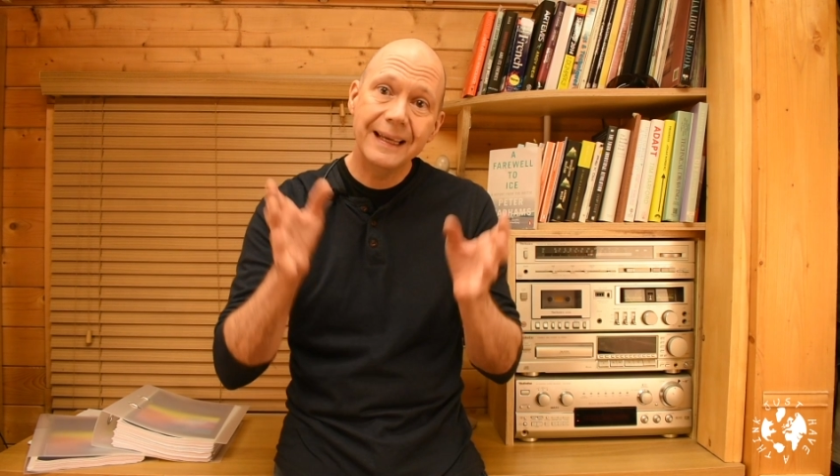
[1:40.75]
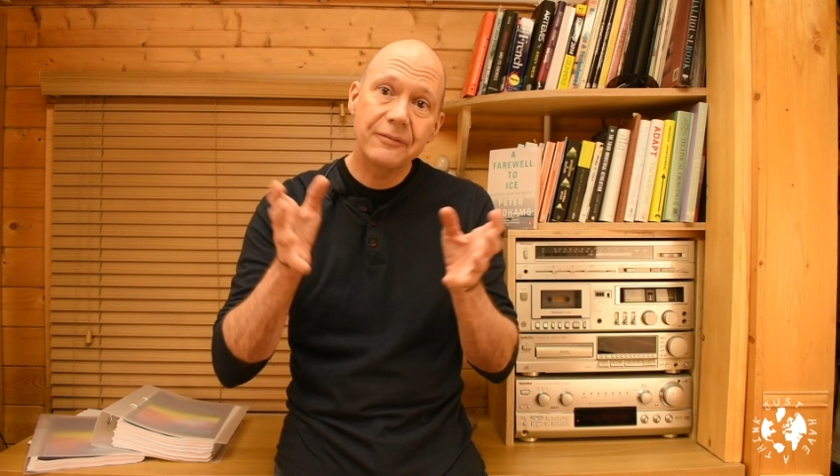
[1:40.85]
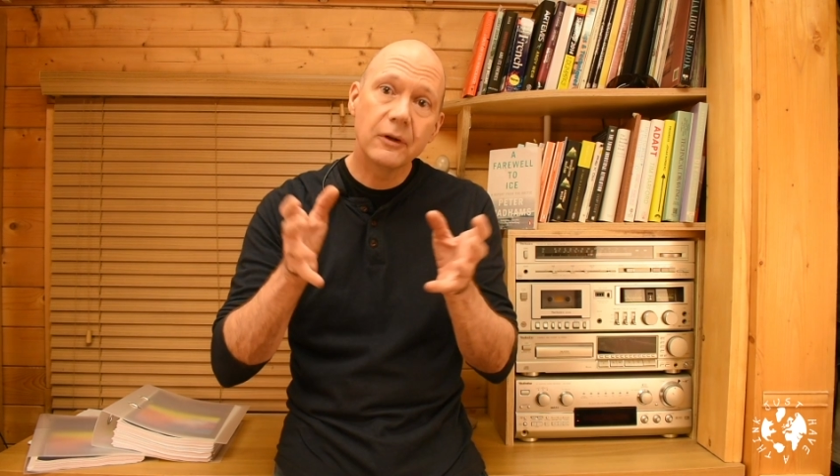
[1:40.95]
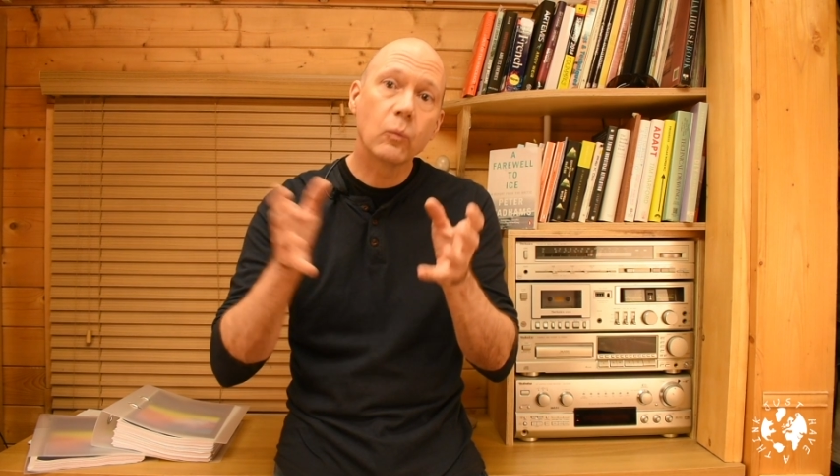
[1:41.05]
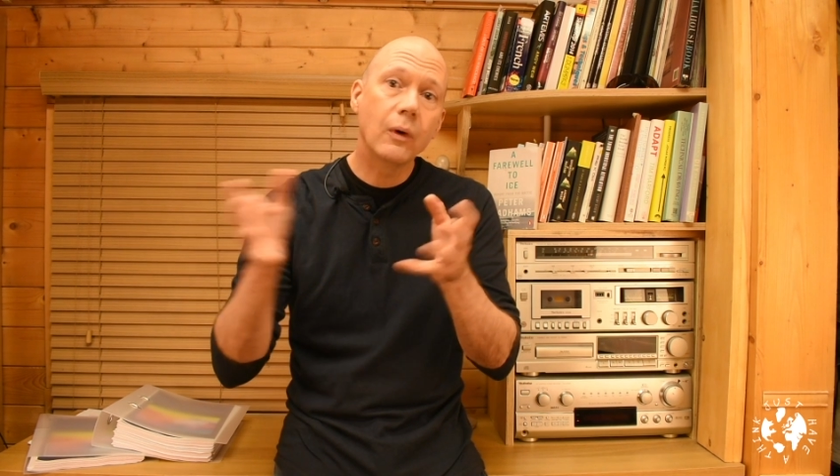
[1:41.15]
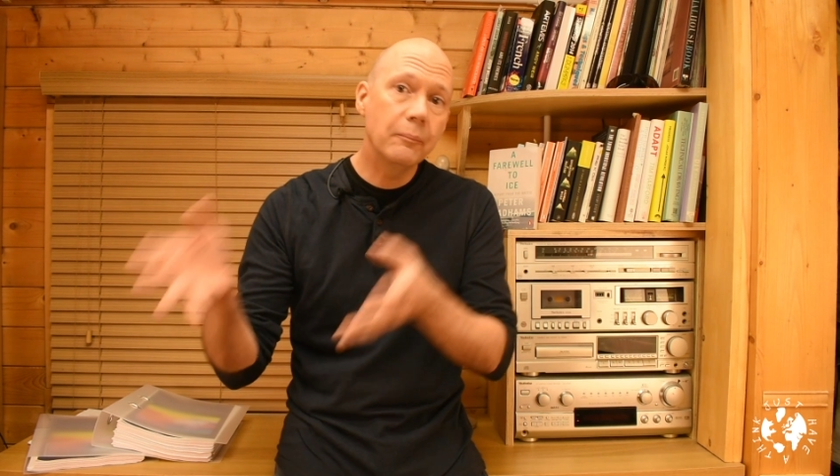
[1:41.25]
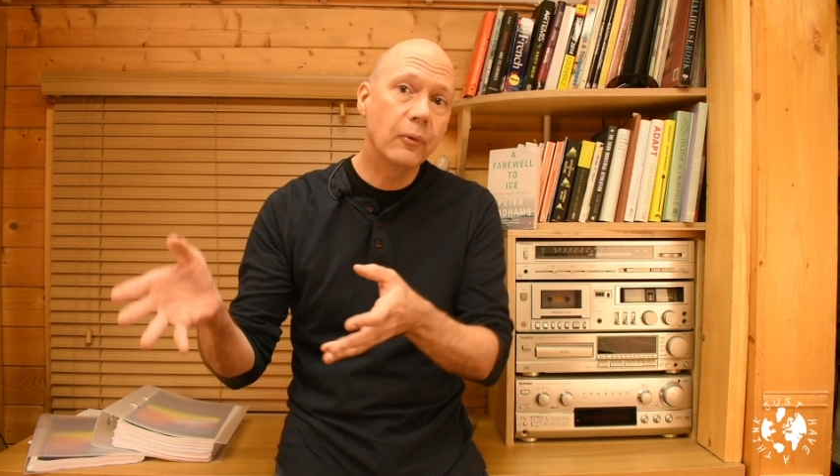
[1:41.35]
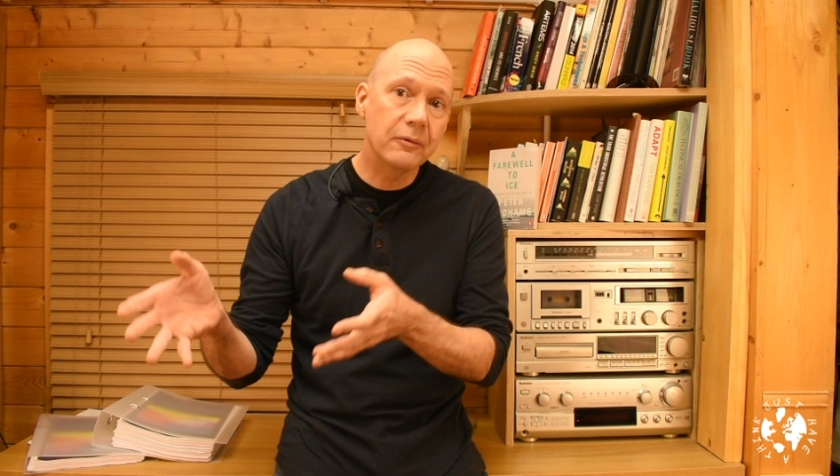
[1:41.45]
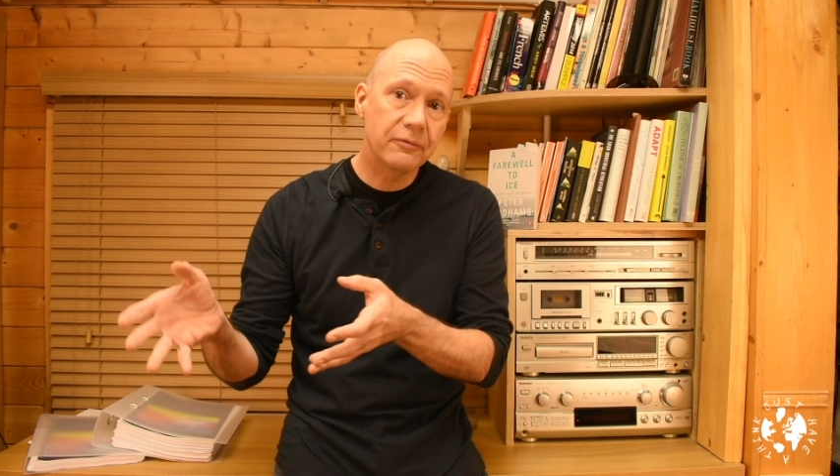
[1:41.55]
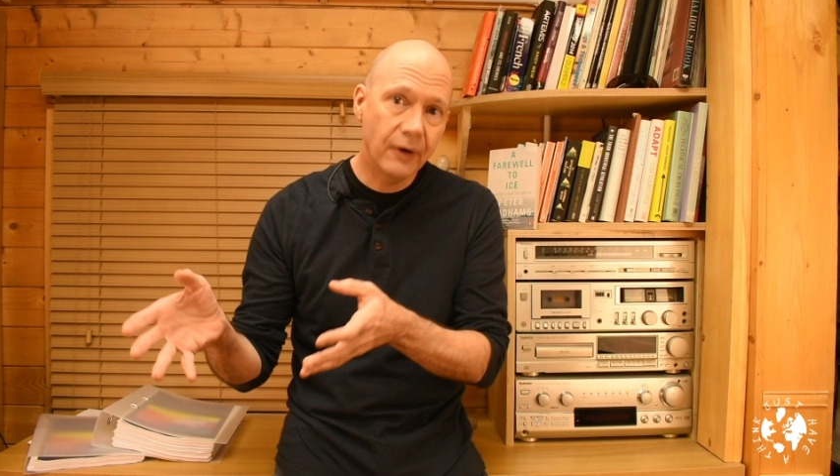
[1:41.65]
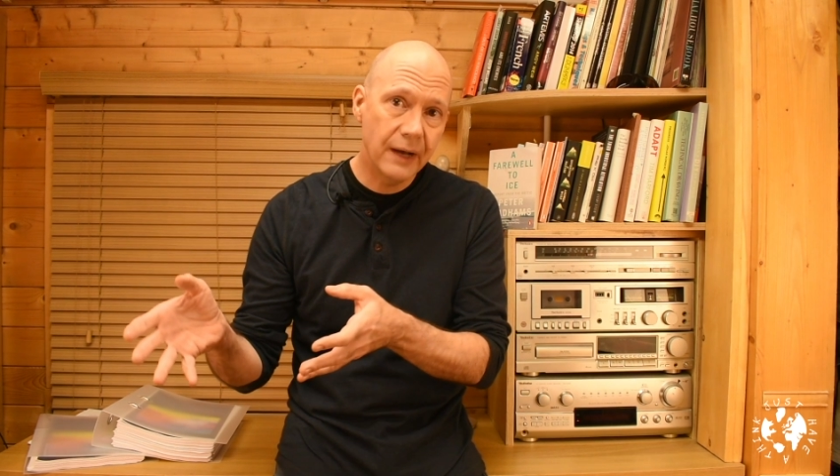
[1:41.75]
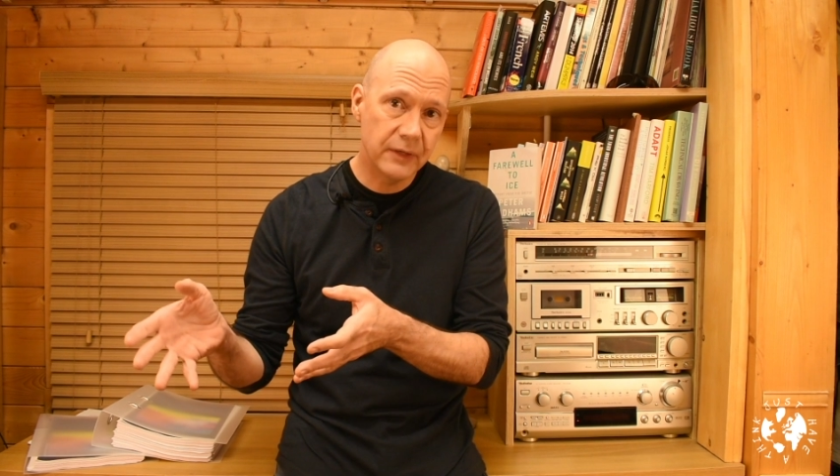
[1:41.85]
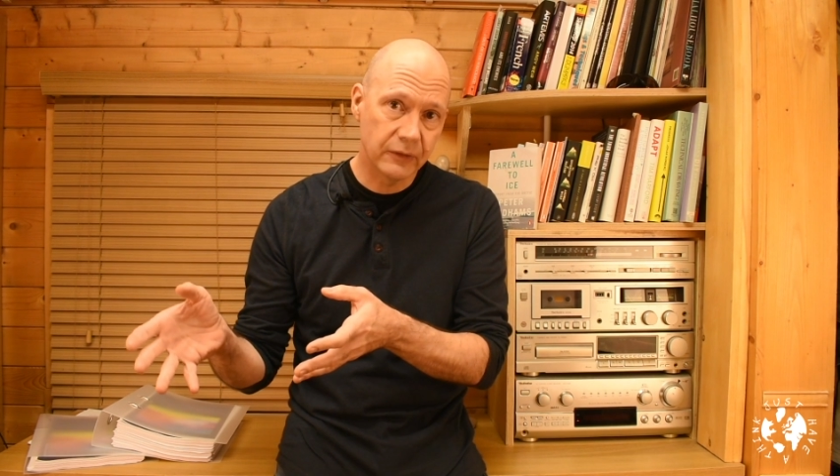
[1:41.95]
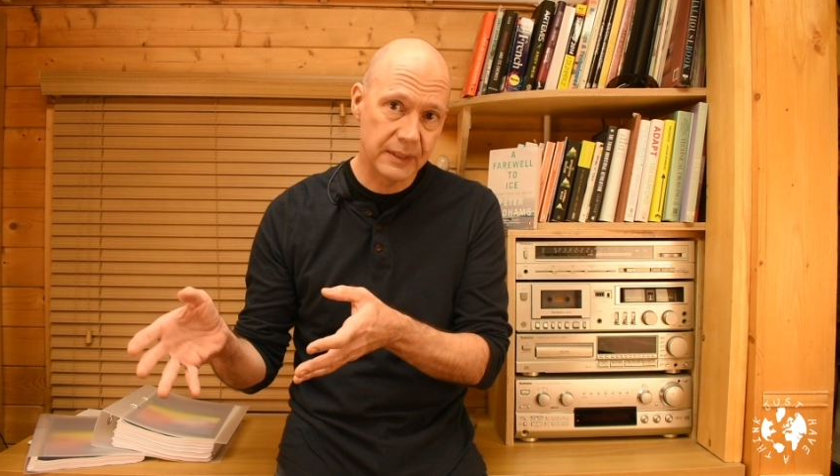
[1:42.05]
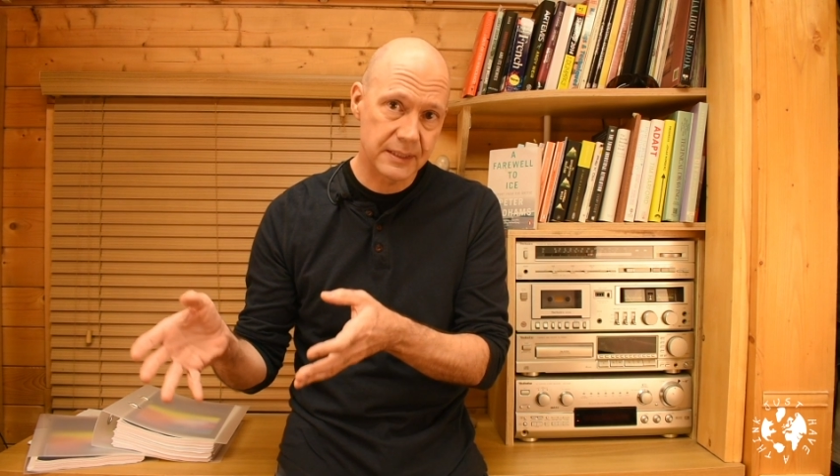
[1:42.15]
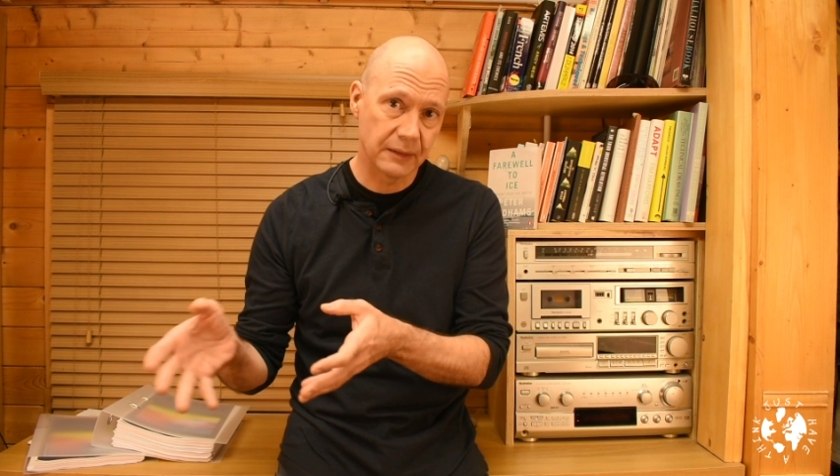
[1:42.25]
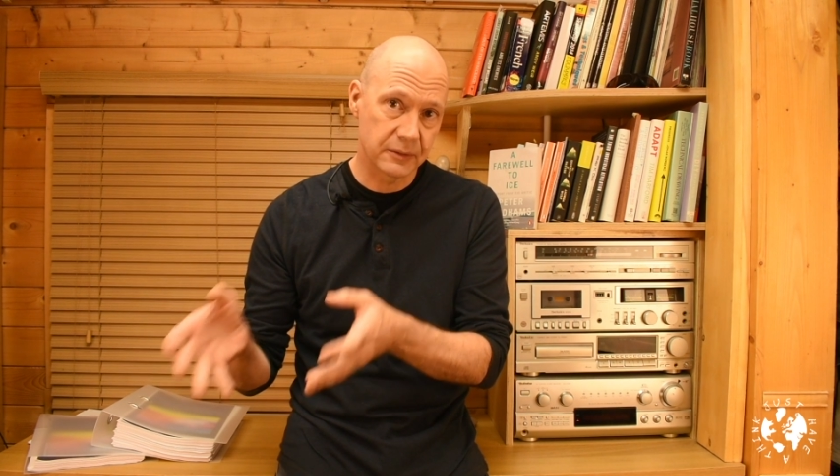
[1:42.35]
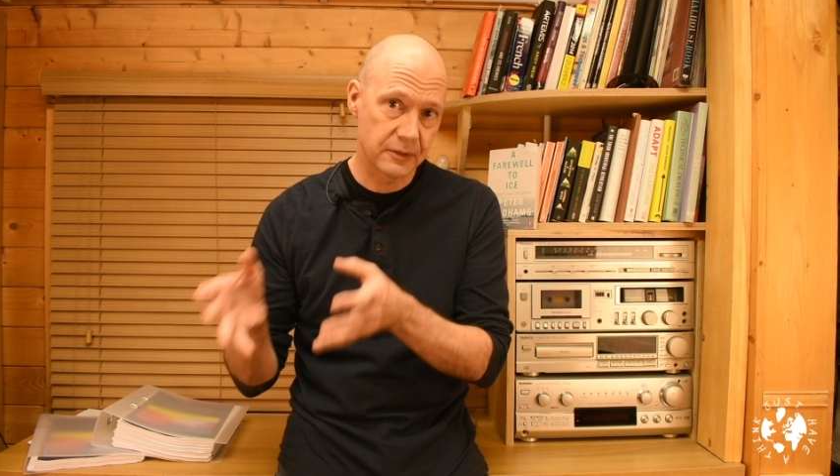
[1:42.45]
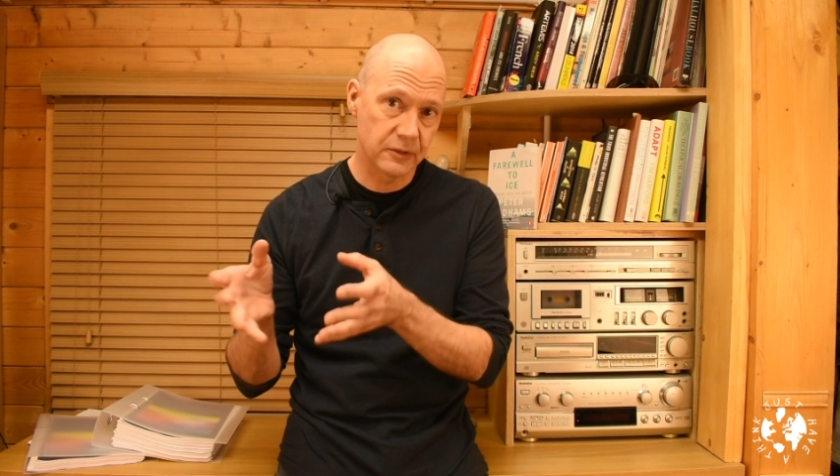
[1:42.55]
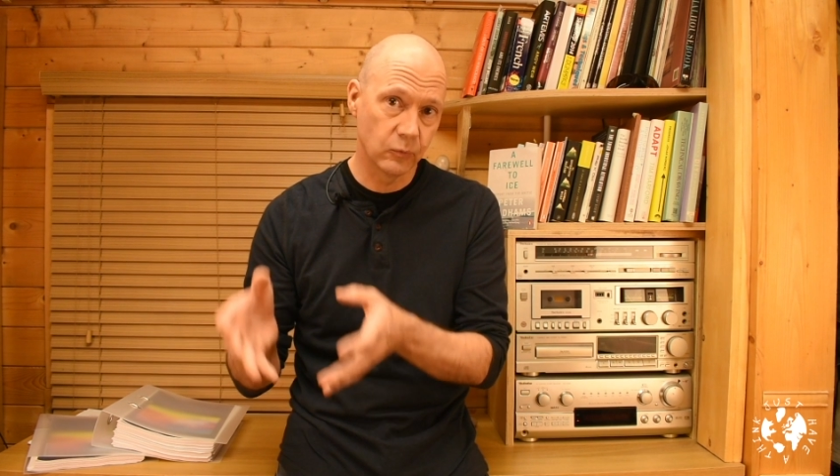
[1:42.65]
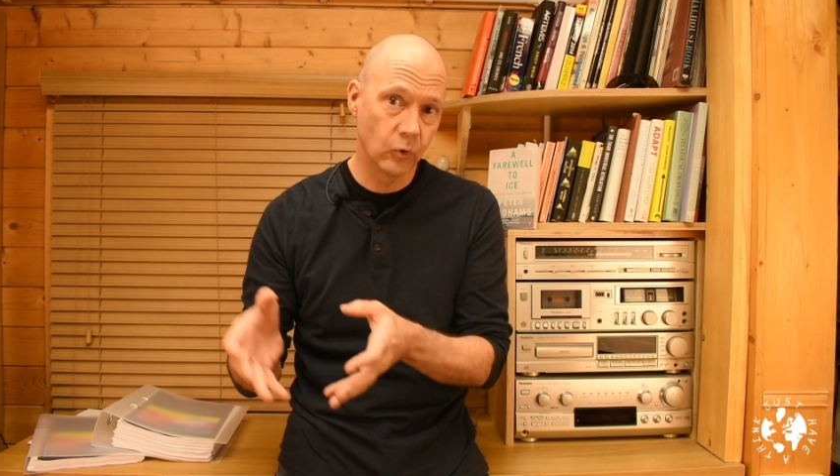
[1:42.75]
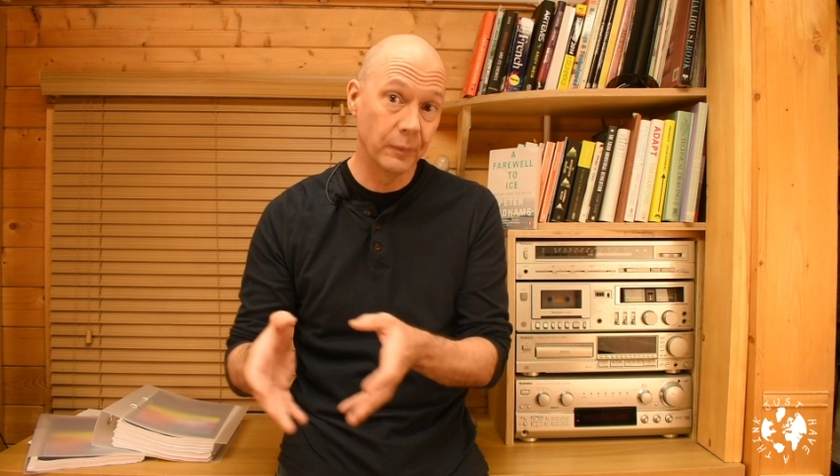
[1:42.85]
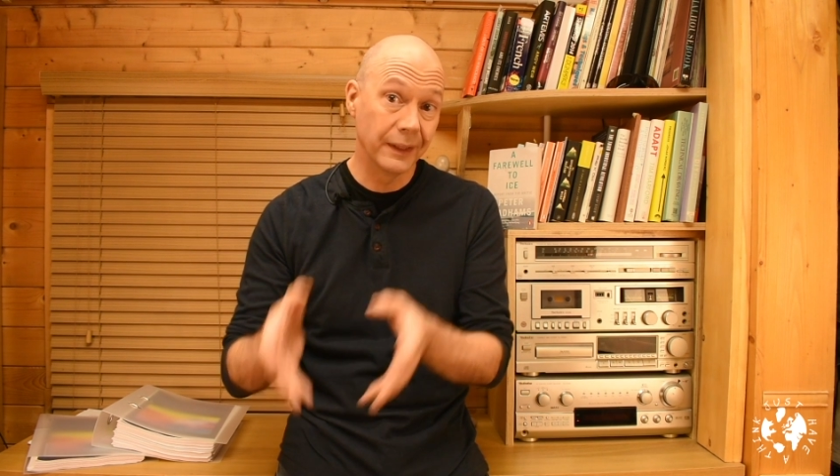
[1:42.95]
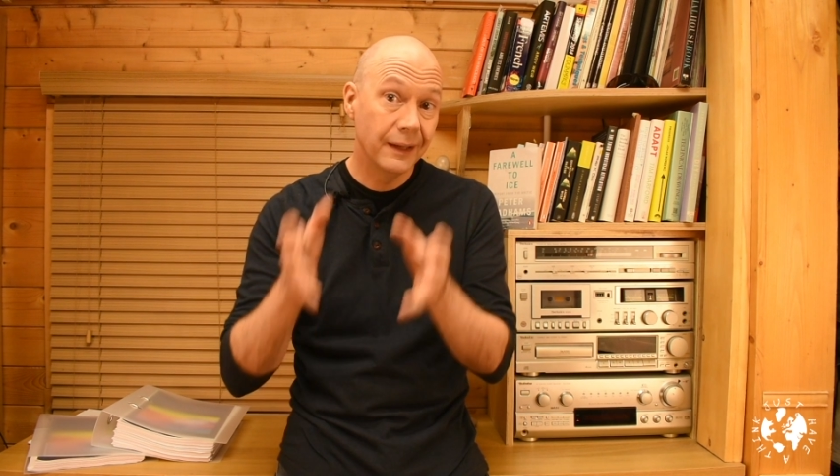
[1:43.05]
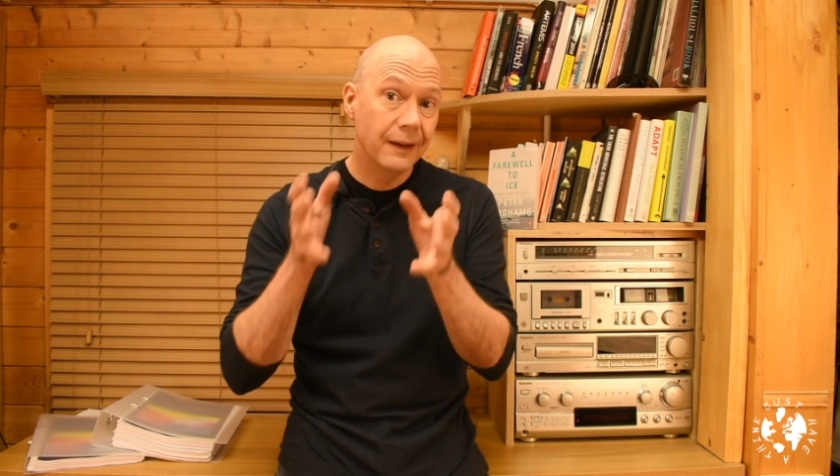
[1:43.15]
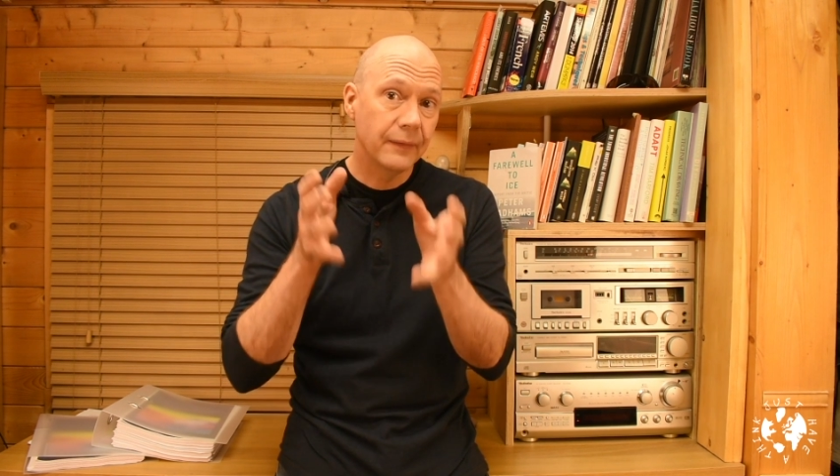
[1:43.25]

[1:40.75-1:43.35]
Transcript: even at 1.5 degrees Celsius of warming,